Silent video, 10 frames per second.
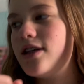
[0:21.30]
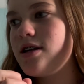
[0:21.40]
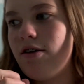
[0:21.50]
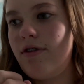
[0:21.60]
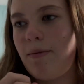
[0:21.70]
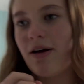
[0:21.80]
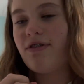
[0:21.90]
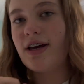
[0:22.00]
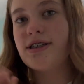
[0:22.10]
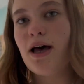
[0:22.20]
stuff on my
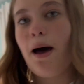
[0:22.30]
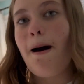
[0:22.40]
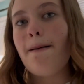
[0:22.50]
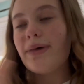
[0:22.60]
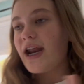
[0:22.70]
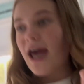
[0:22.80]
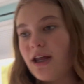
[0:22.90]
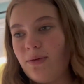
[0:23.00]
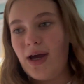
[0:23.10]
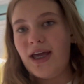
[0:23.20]
face. But
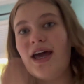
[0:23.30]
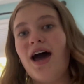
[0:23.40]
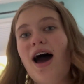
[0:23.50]
anyway,